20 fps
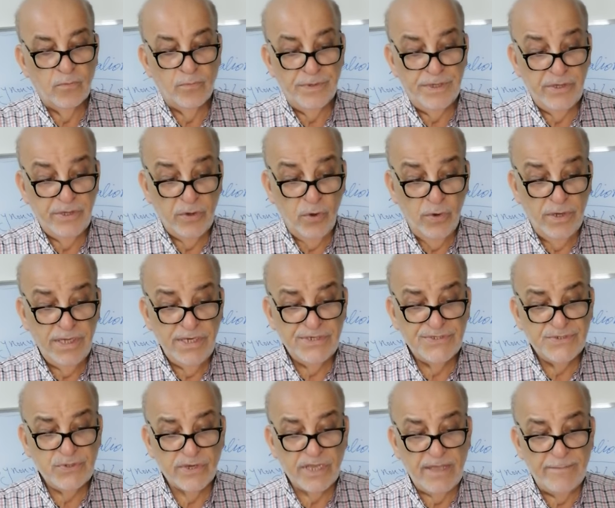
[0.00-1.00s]
We only
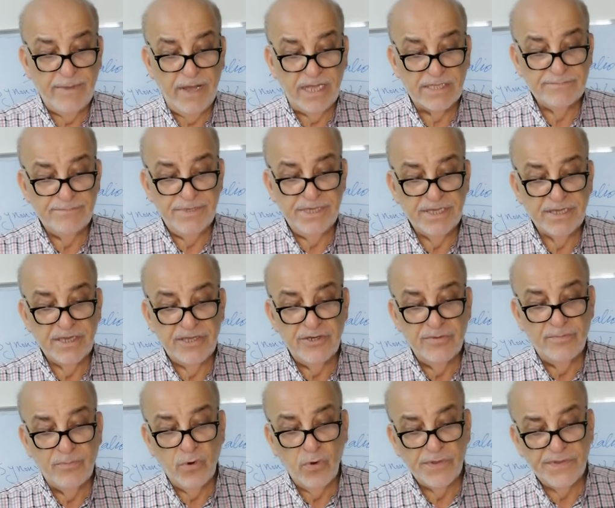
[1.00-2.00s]
talk about being in
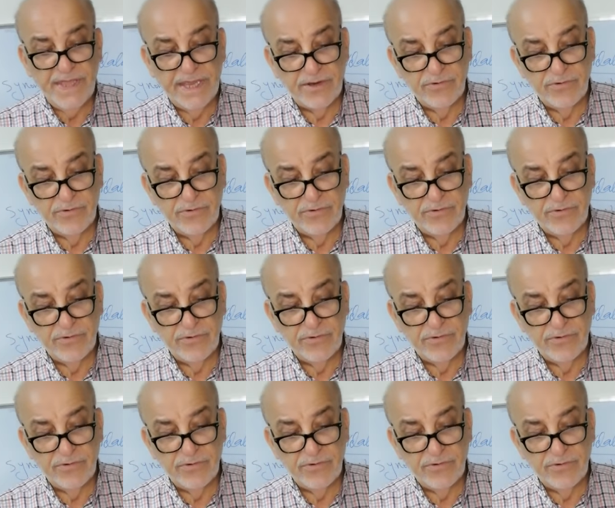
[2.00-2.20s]
a broad